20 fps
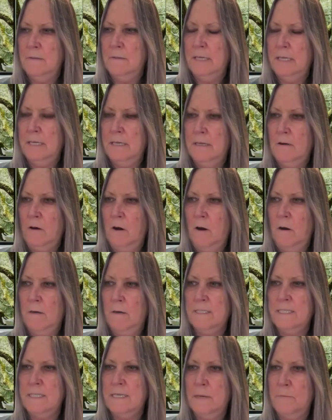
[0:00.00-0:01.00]
the
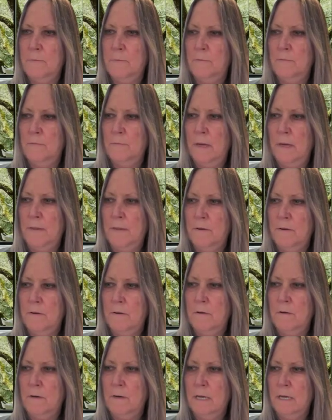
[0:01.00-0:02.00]
archetype of
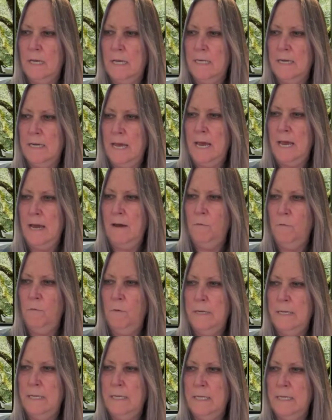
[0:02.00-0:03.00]
mother and how
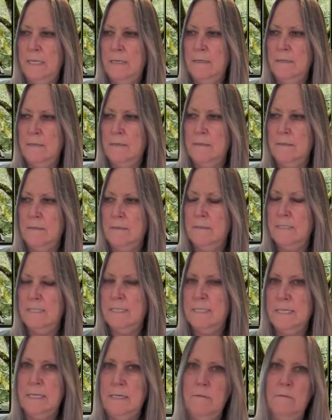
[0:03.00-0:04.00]
we
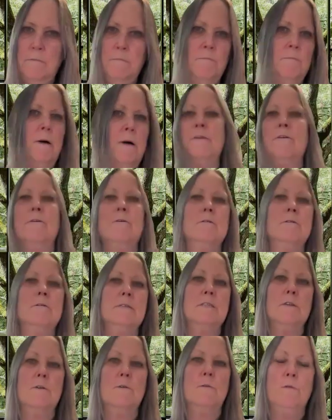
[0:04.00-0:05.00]
see
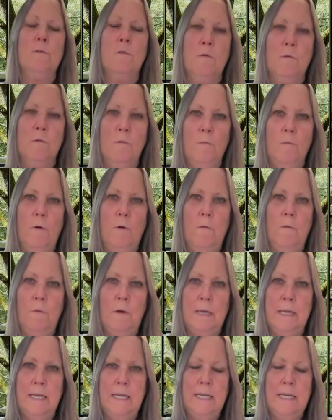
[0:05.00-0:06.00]
mothers or what
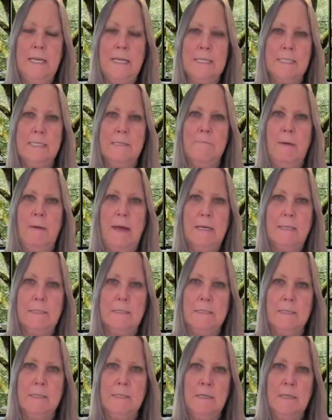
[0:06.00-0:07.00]
we expect